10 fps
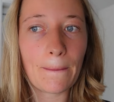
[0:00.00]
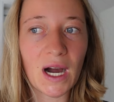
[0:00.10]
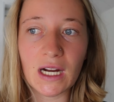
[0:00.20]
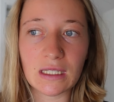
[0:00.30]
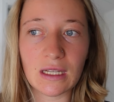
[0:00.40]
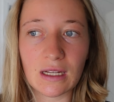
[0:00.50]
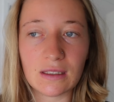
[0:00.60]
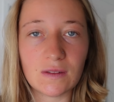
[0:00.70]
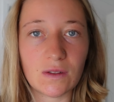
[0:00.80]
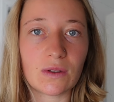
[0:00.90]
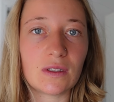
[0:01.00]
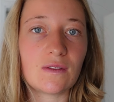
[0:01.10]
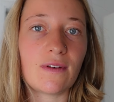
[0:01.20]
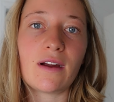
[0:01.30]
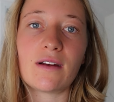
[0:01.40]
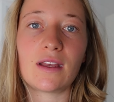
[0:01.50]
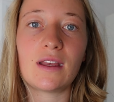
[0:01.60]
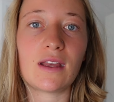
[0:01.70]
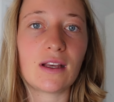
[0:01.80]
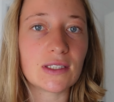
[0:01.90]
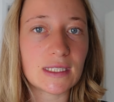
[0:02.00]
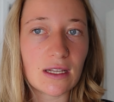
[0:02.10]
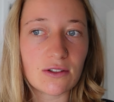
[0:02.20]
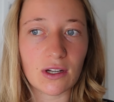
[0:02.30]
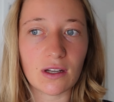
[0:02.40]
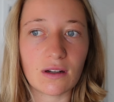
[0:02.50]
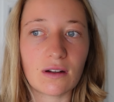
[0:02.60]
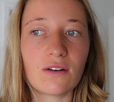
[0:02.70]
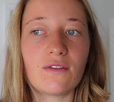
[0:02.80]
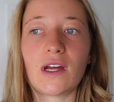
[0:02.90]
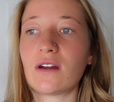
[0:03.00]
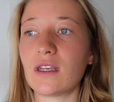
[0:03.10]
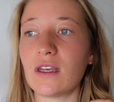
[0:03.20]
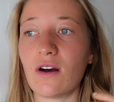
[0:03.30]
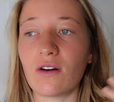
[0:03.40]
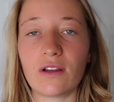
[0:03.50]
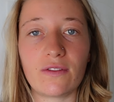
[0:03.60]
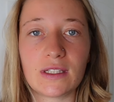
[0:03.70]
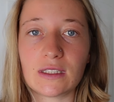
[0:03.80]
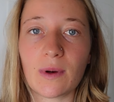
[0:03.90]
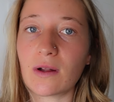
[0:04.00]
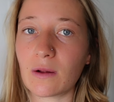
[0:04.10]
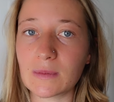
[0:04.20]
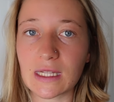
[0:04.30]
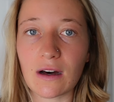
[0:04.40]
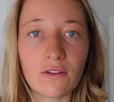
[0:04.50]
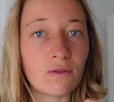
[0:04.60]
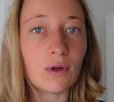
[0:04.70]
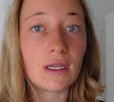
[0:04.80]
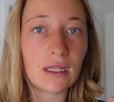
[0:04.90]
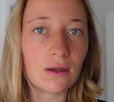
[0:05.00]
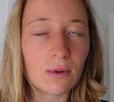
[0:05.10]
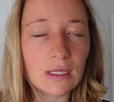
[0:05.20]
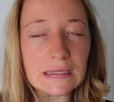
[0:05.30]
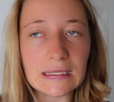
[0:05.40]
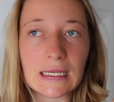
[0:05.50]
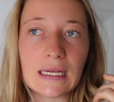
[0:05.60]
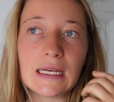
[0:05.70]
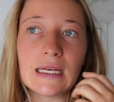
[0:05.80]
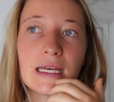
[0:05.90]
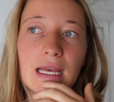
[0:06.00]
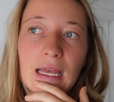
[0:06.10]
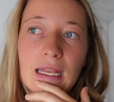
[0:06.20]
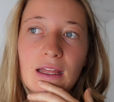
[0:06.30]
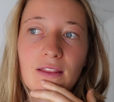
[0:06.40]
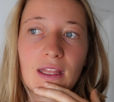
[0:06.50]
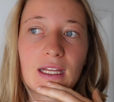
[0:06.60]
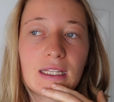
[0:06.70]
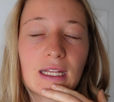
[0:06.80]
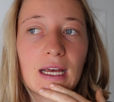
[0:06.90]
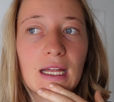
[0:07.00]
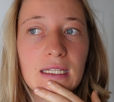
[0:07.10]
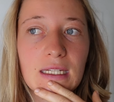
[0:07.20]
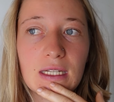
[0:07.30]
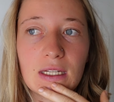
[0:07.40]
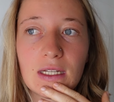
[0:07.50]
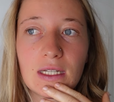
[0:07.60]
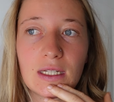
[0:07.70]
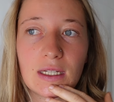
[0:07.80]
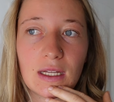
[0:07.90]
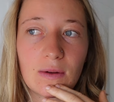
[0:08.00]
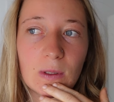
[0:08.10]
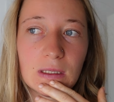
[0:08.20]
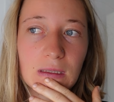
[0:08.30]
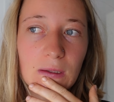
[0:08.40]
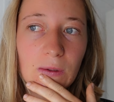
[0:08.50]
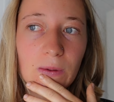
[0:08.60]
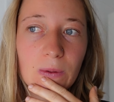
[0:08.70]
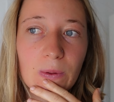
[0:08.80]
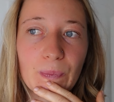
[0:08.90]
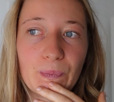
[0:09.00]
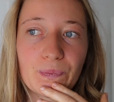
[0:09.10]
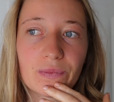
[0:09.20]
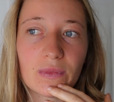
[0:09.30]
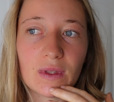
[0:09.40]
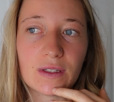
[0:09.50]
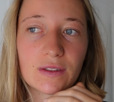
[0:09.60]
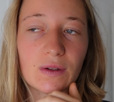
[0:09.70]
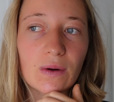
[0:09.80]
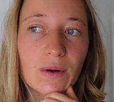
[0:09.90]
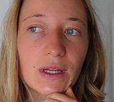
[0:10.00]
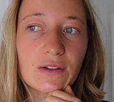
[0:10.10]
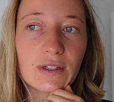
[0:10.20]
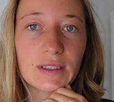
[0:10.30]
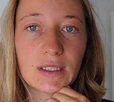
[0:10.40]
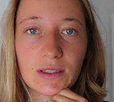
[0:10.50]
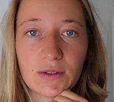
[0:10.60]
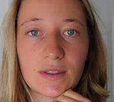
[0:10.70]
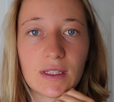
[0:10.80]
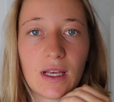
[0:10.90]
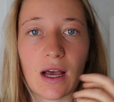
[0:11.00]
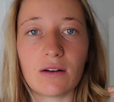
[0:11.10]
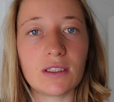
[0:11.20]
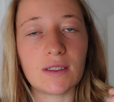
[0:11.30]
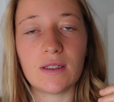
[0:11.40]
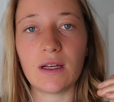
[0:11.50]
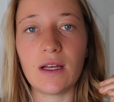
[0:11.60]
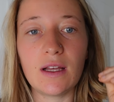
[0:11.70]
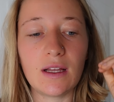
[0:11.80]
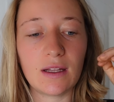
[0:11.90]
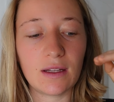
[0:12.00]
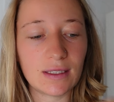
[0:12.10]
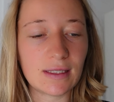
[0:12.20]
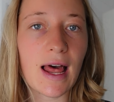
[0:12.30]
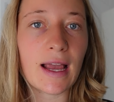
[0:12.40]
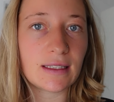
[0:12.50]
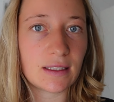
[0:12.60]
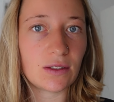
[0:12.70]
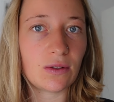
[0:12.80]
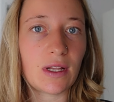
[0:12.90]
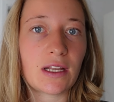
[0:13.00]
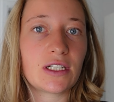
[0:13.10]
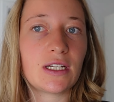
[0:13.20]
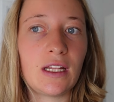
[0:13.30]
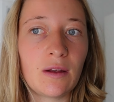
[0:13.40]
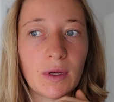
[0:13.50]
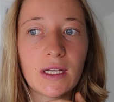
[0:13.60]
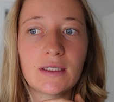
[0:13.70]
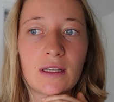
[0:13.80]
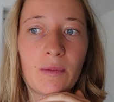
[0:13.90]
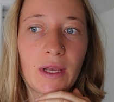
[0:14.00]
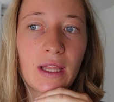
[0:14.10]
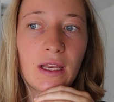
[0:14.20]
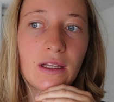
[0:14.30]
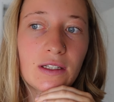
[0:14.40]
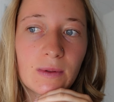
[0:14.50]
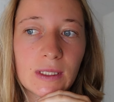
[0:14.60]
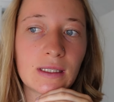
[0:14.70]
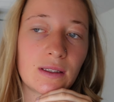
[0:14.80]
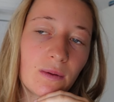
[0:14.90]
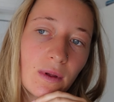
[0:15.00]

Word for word: partner, so he's very egocentrical, very only thinks about himself, what he wants. And I think that it was so so interesting to see how she slides into that cheating because in the beginning she was